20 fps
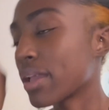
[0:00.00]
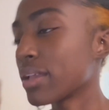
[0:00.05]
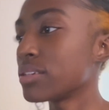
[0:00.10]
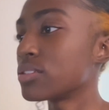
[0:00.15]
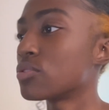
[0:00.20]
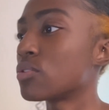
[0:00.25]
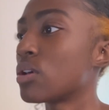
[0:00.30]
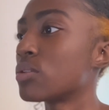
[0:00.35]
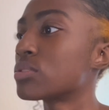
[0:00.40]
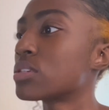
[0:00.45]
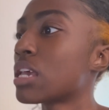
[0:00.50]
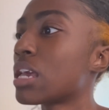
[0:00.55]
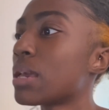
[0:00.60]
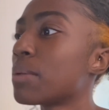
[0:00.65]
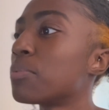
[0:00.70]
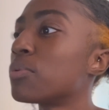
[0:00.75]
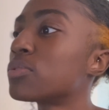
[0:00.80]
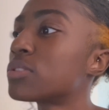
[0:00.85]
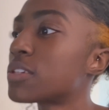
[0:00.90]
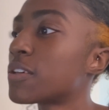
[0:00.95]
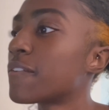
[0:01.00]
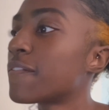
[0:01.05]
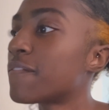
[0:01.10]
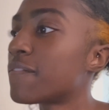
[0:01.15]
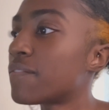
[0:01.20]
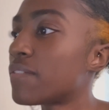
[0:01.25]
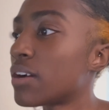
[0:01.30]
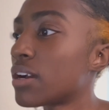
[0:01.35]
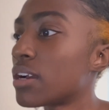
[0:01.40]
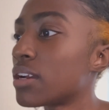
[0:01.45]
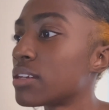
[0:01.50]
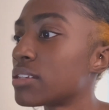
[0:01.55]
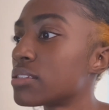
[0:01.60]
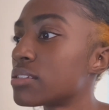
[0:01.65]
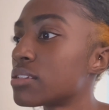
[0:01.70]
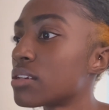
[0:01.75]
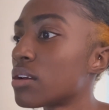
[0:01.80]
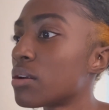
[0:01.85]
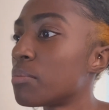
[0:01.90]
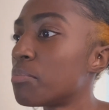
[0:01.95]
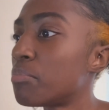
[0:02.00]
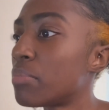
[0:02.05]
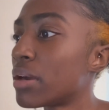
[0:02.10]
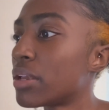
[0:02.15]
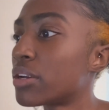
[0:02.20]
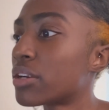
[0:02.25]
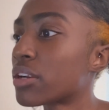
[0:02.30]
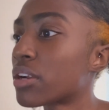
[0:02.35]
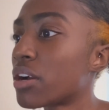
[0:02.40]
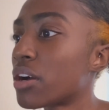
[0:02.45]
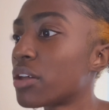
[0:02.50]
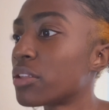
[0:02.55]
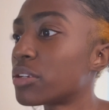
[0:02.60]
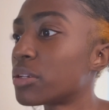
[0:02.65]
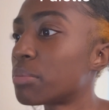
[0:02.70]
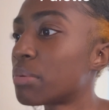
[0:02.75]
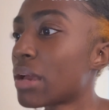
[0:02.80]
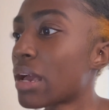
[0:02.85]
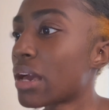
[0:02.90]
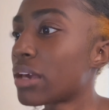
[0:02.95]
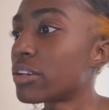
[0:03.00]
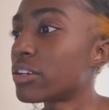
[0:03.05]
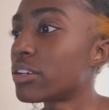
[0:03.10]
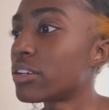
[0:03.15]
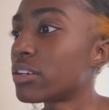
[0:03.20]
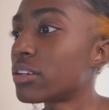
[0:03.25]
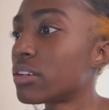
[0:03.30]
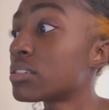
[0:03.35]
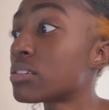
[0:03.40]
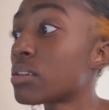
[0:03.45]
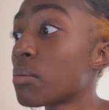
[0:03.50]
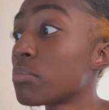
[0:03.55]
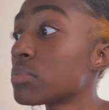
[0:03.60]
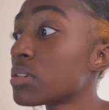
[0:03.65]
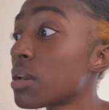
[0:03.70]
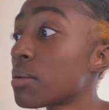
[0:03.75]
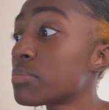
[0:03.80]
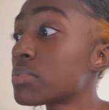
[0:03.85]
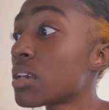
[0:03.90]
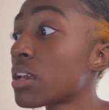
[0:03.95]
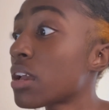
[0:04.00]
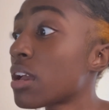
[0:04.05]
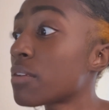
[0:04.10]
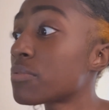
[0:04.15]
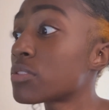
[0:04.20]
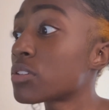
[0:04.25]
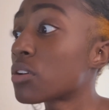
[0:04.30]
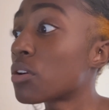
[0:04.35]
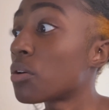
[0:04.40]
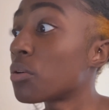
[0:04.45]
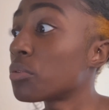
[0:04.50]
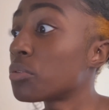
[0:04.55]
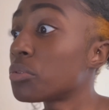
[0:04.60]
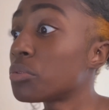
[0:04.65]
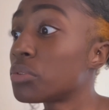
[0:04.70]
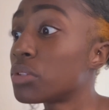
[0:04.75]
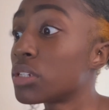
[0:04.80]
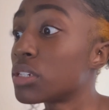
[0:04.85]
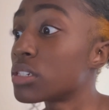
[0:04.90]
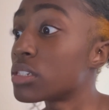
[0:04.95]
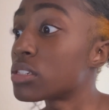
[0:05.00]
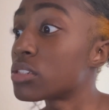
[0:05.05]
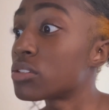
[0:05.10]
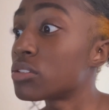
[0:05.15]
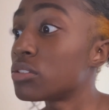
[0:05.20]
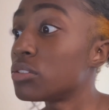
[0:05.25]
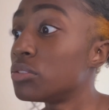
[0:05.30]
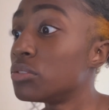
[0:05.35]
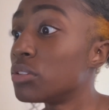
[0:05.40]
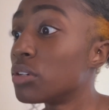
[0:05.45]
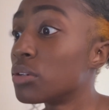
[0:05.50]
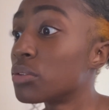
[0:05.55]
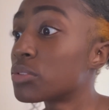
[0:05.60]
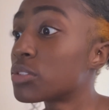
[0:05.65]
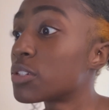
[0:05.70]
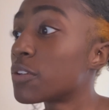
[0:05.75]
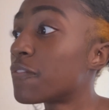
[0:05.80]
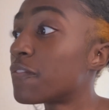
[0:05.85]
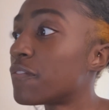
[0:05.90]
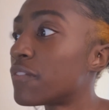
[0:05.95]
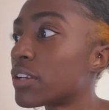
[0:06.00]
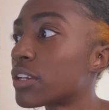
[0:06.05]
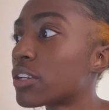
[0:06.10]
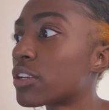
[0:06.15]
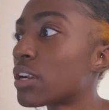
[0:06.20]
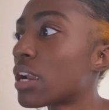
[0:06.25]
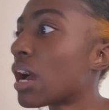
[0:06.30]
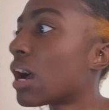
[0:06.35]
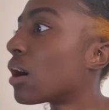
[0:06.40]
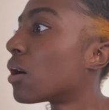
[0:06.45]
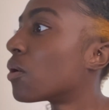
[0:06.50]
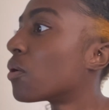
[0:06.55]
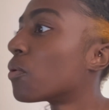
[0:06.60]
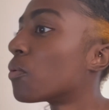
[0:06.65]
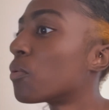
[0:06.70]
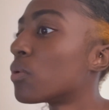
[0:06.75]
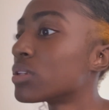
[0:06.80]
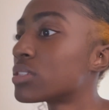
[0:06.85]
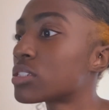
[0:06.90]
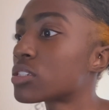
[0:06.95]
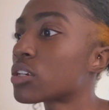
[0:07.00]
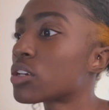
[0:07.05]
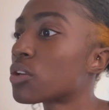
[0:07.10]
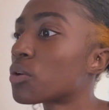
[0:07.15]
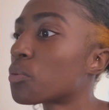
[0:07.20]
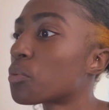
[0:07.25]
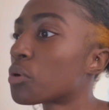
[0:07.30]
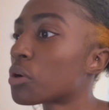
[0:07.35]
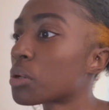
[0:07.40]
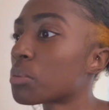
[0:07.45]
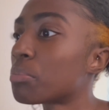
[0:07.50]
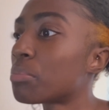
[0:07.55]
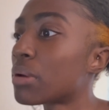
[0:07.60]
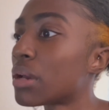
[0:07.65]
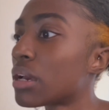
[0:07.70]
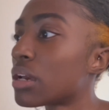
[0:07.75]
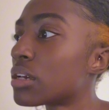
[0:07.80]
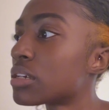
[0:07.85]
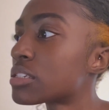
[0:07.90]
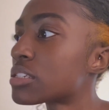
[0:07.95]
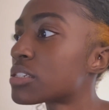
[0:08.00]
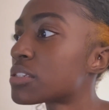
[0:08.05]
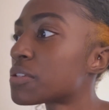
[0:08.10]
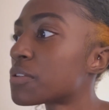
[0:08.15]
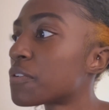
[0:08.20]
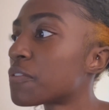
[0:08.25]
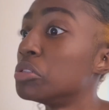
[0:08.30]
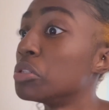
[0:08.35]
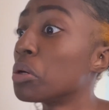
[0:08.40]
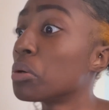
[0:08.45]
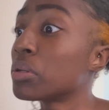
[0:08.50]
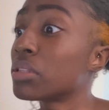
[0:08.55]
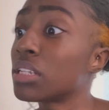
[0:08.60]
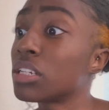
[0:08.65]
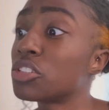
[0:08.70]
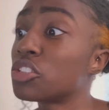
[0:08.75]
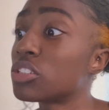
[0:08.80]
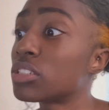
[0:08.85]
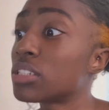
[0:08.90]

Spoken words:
so I was able to find a better color pattern. Sometimes I have to go through this, you know, to figure out what's gonna work best. Knowing that just